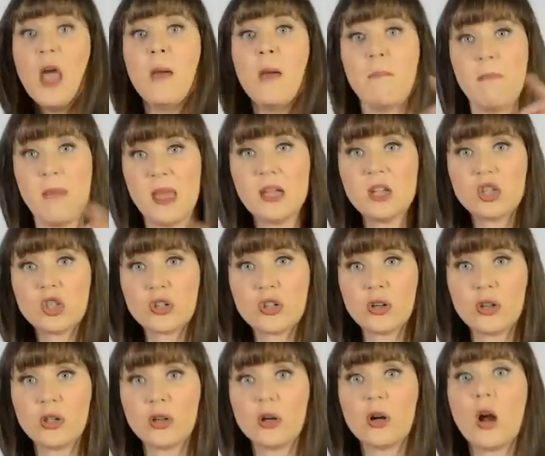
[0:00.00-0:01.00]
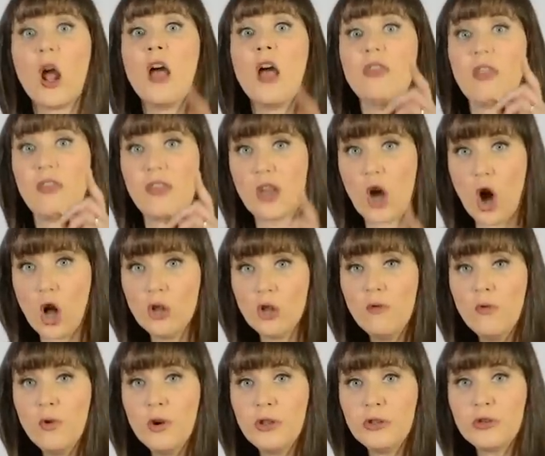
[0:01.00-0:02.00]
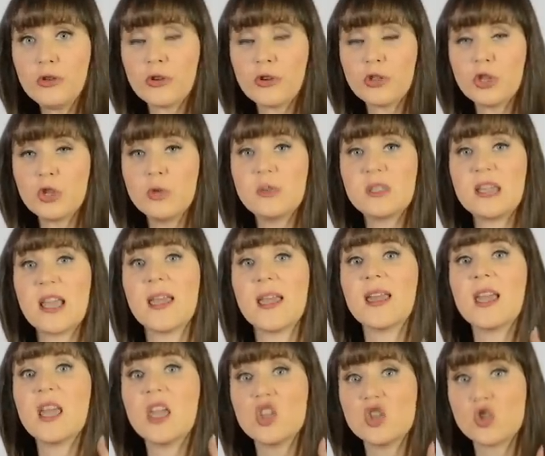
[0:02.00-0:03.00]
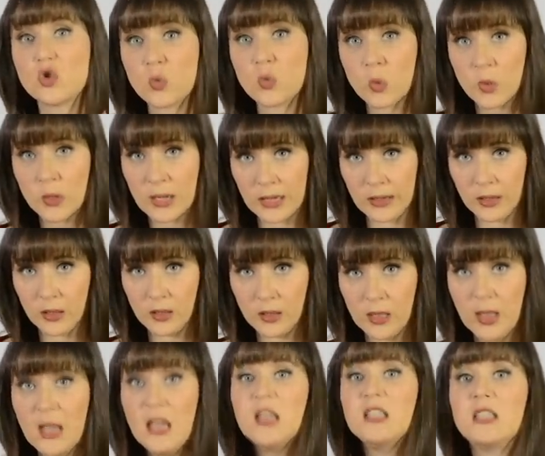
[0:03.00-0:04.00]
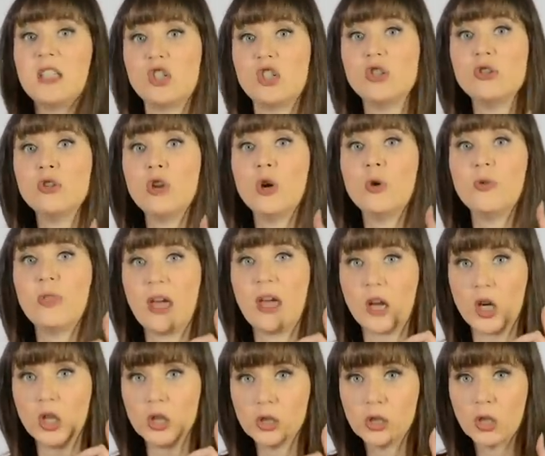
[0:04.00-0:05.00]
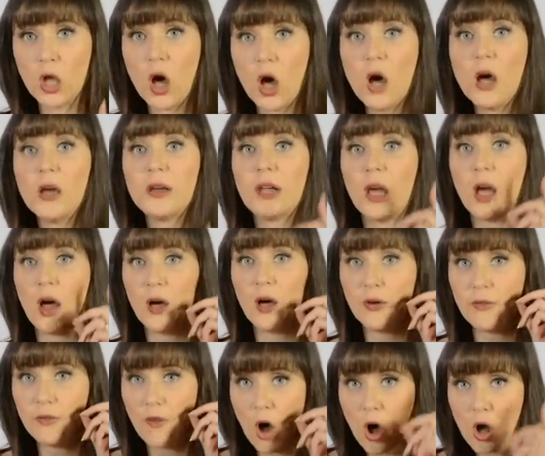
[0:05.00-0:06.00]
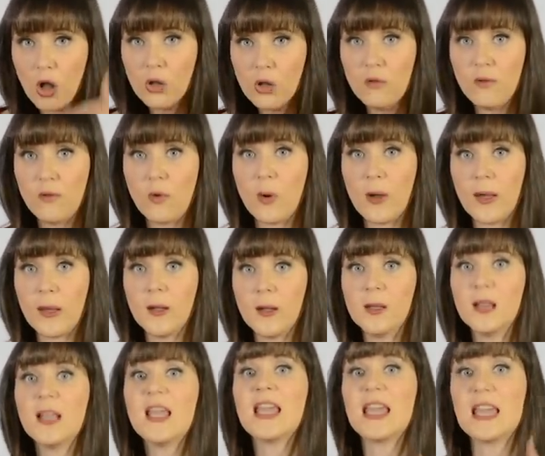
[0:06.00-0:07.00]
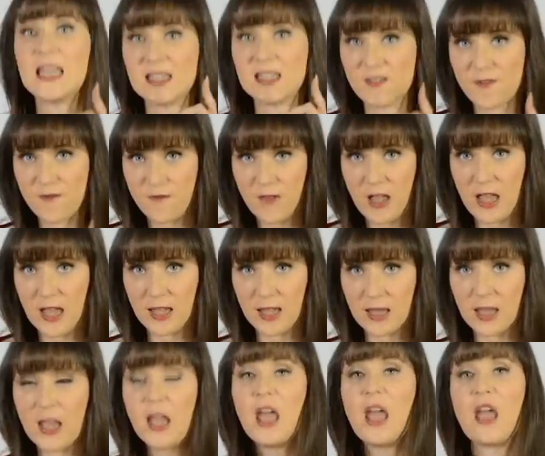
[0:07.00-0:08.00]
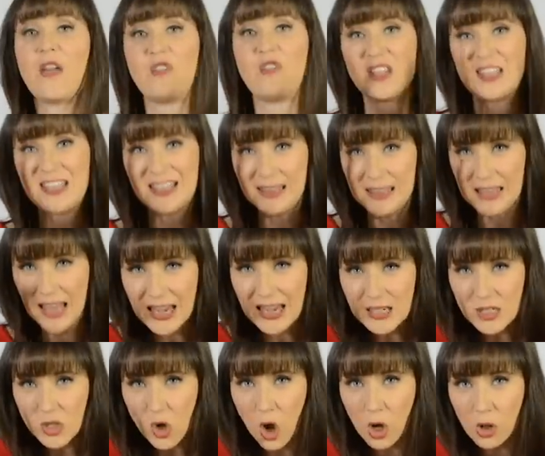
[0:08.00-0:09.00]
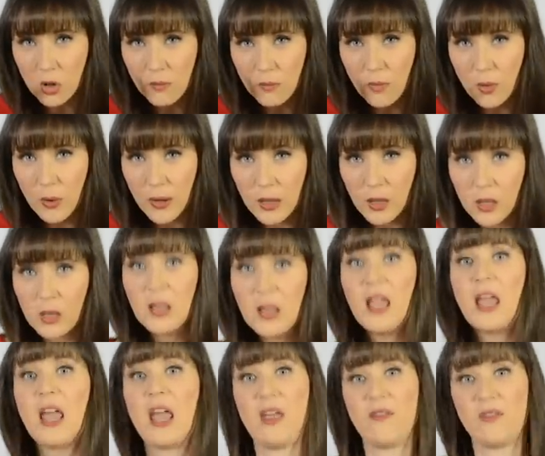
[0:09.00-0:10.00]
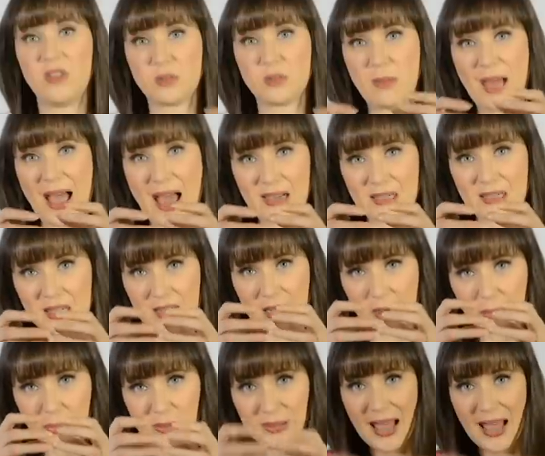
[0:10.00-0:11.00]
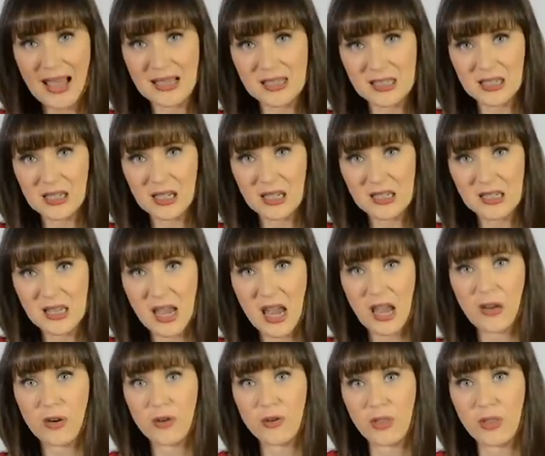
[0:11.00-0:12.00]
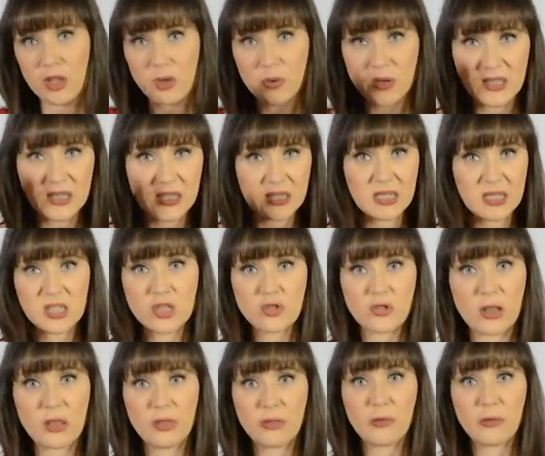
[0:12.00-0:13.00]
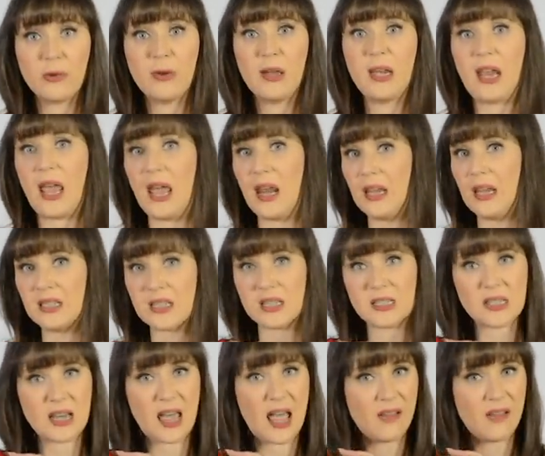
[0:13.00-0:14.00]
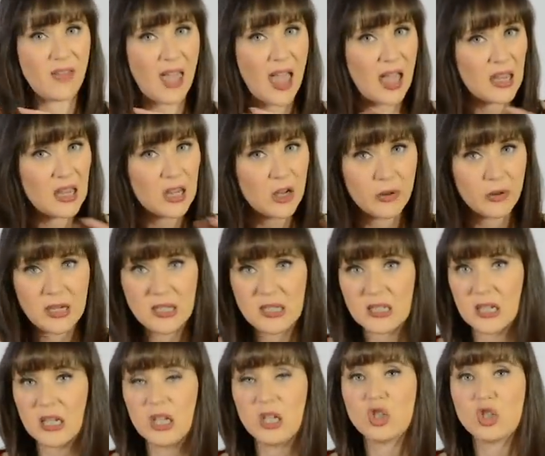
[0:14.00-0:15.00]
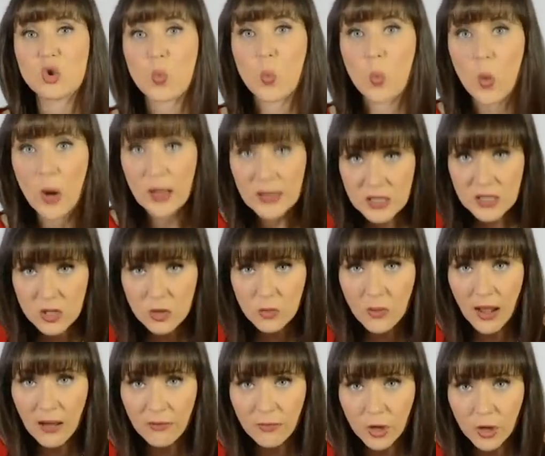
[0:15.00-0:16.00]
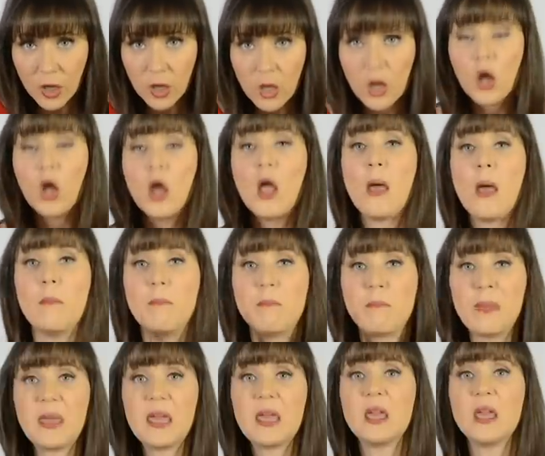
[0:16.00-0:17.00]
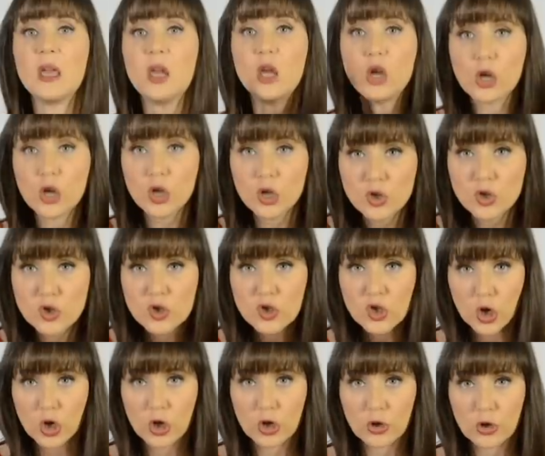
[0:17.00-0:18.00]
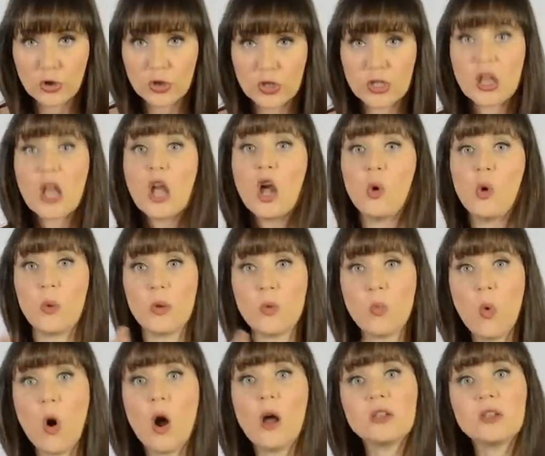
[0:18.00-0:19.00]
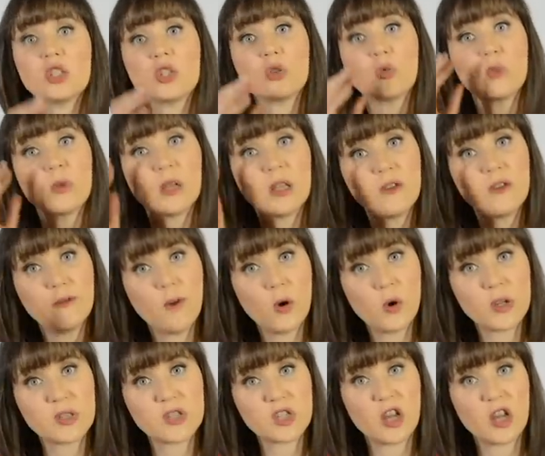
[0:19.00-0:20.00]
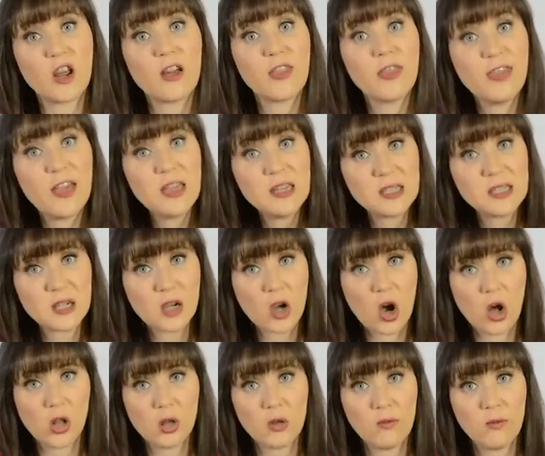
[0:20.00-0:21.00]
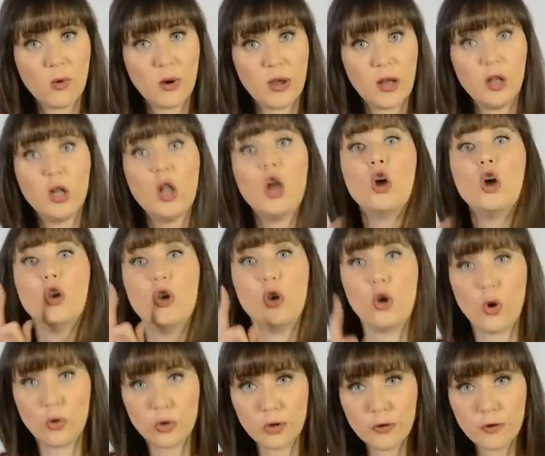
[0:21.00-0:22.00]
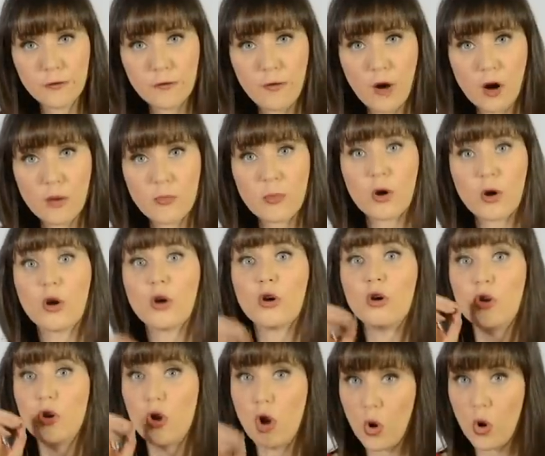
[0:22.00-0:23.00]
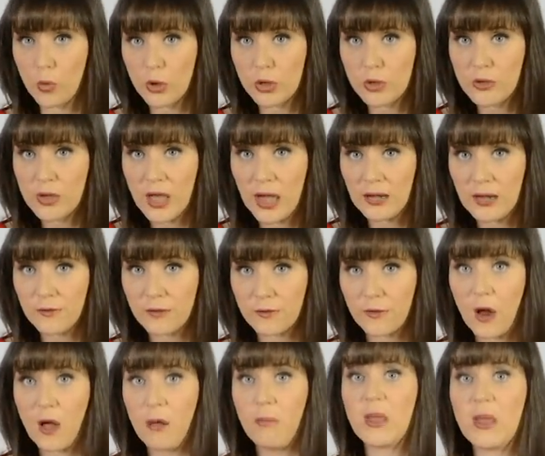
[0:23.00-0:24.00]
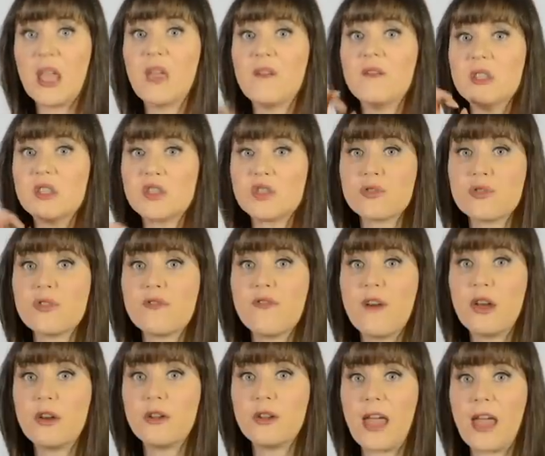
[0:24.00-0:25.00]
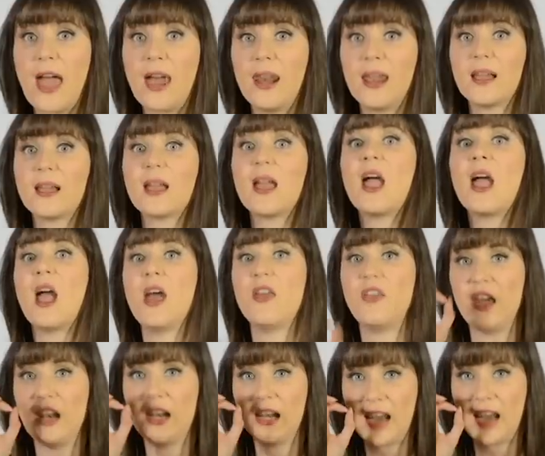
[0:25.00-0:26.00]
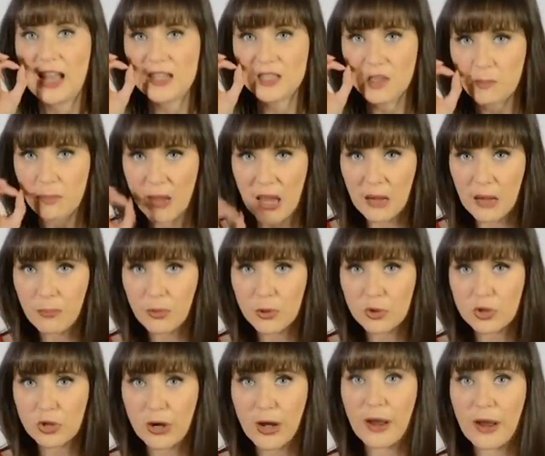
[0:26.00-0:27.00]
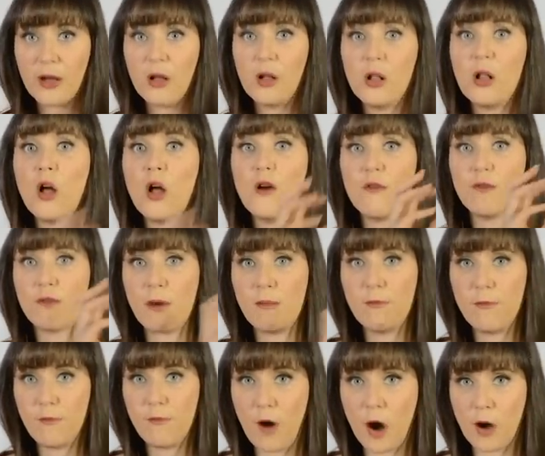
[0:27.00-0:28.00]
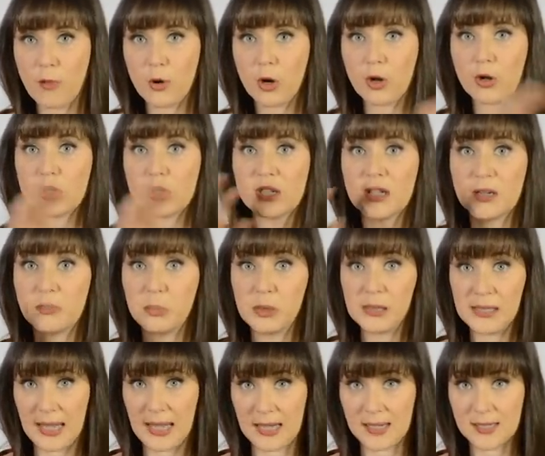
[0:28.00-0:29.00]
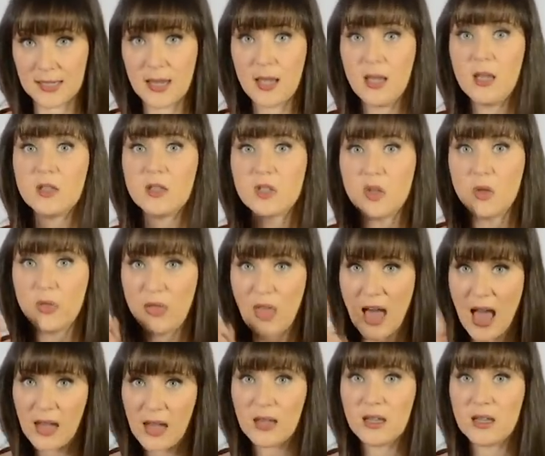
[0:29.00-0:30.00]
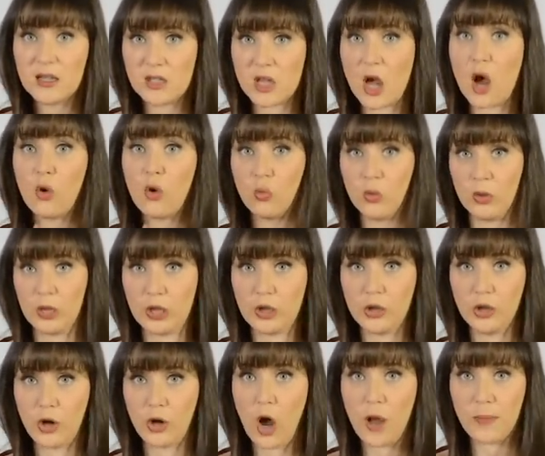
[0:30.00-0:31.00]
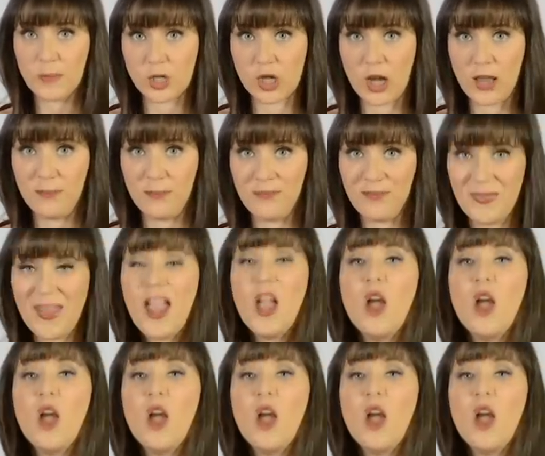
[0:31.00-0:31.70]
Make sure that the olive oil you're using is real. Did you know that a lot of olive oil is fake? If it's light olive oil, if it's packed in a plastic container that you can see straight through it and it doesn't have any green tinge whatsoever, be concerned. We want to really focus on authentic olive oil. Know your farmer, know where you get it from. If it's certified organic, then it has a paper trail from farmer to plate. So that is a really good option.